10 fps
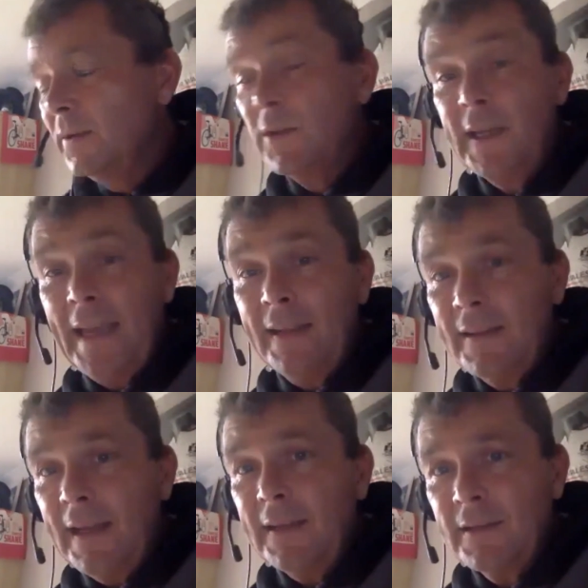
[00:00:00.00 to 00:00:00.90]

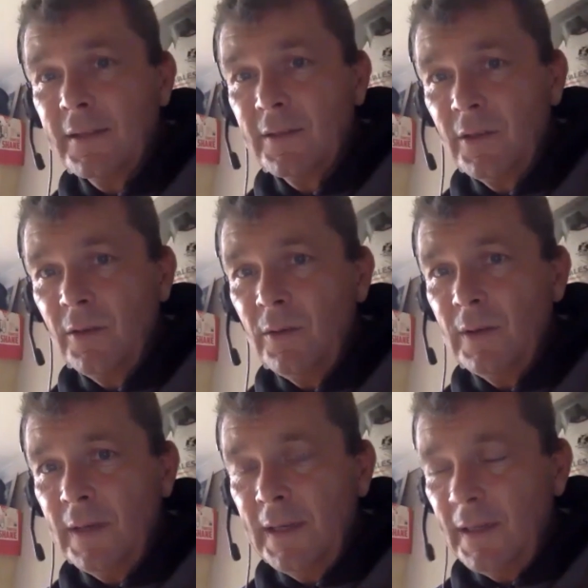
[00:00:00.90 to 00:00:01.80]
get that. You know,
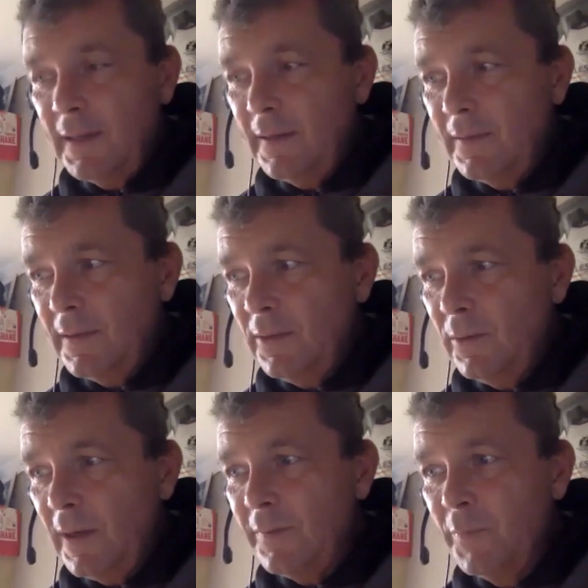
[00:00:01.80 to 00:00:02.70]

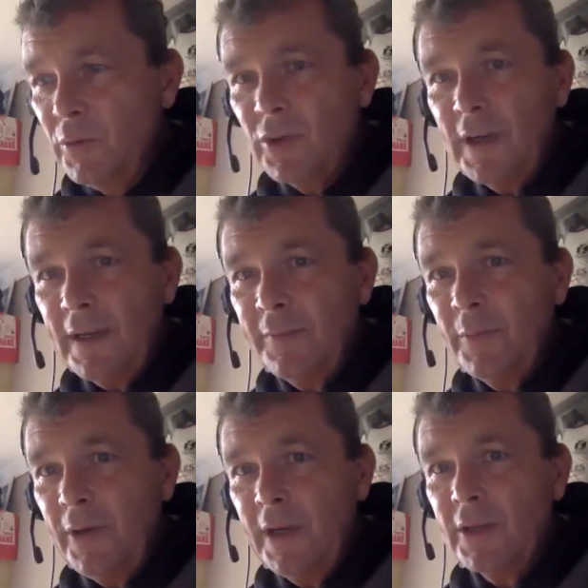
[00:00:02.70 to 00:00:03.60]
you have mutual
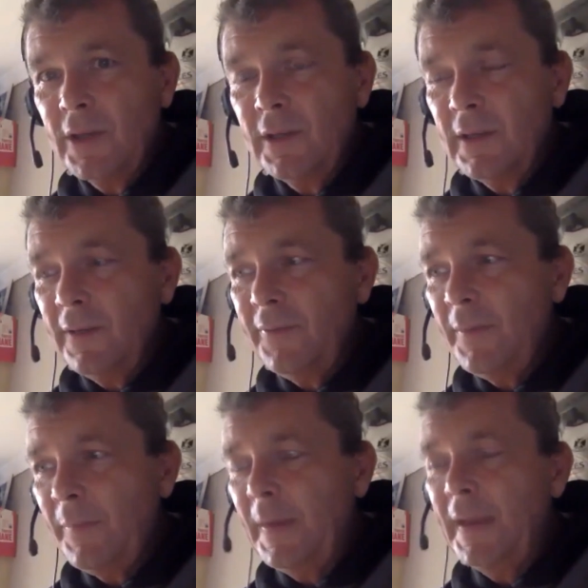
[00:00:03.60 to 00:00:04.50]
admiration. If
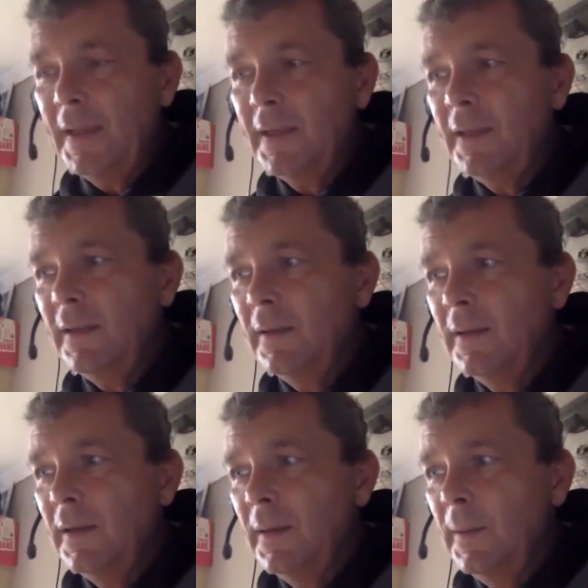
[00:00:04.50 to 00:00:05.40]
the player
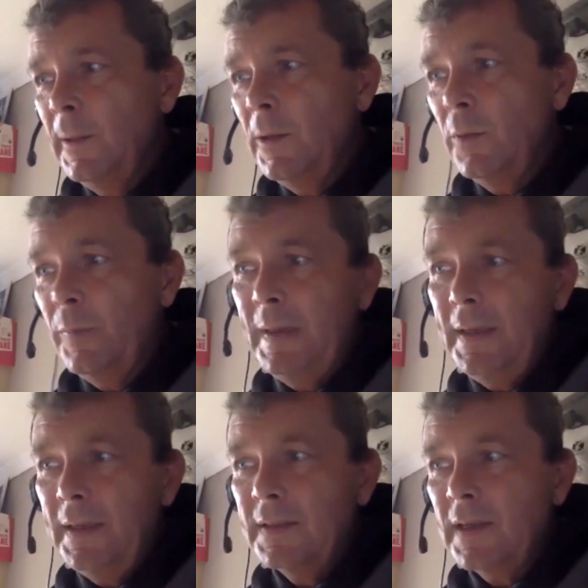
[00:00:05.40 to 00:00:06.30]
or
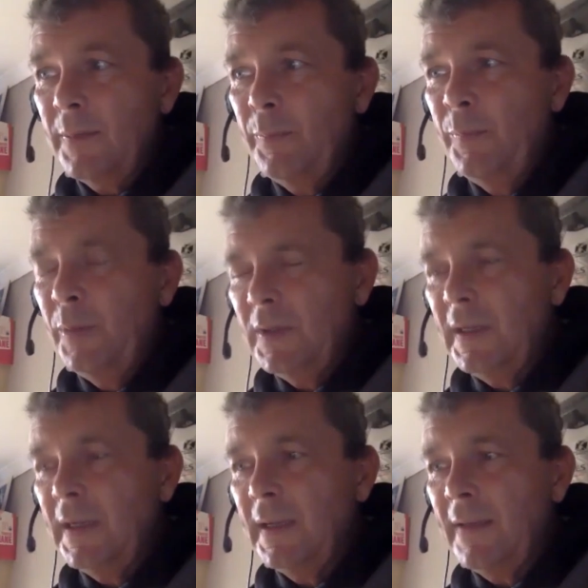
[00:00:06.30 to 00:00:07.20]
players are
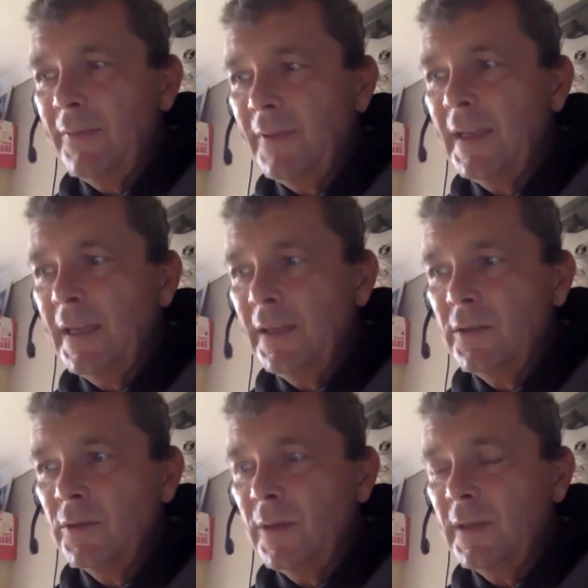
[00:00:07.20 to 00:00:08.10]
putting everything
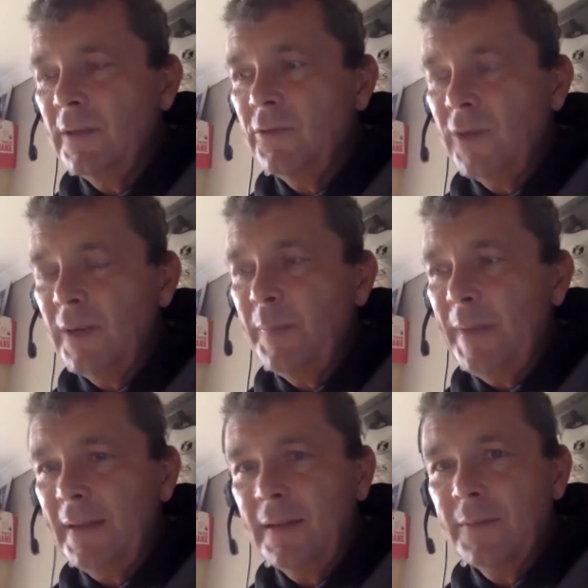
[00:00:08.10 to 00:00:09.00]
into it and trying to
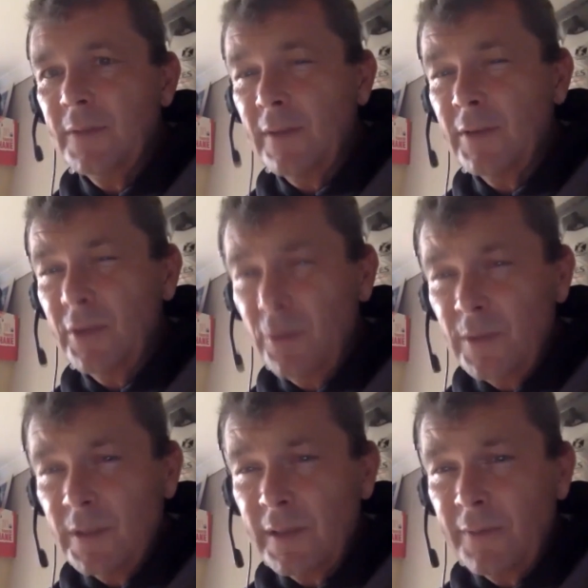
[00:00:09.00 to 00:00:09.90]
better themselves and
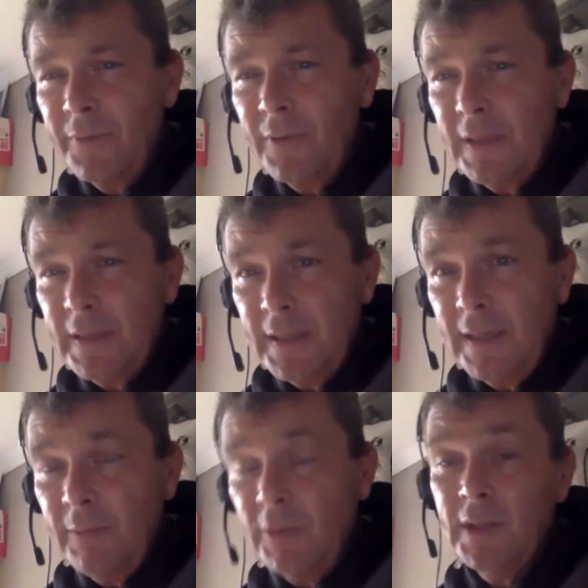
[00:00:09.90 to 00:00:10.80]
doing stuff for the
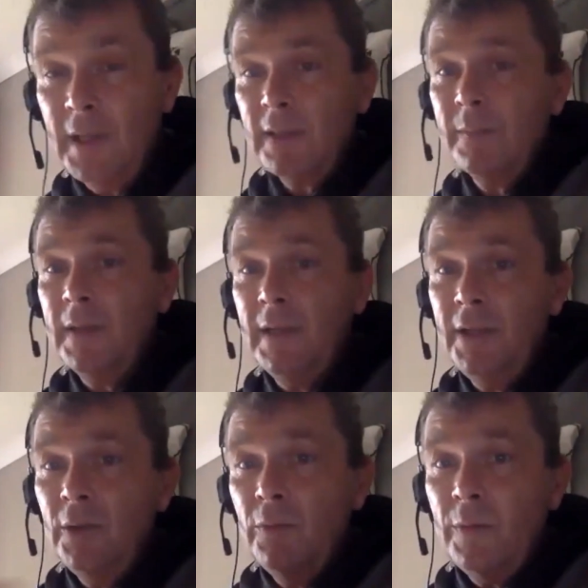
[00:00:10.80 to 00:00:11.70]
team, which is ultimately
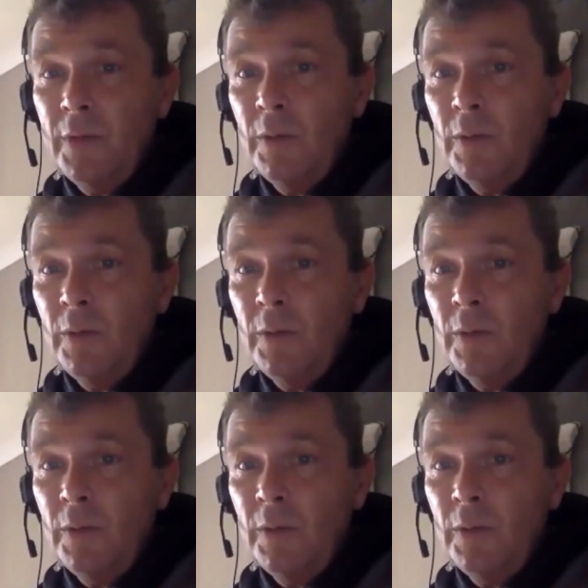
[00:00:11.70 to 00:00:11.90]
you are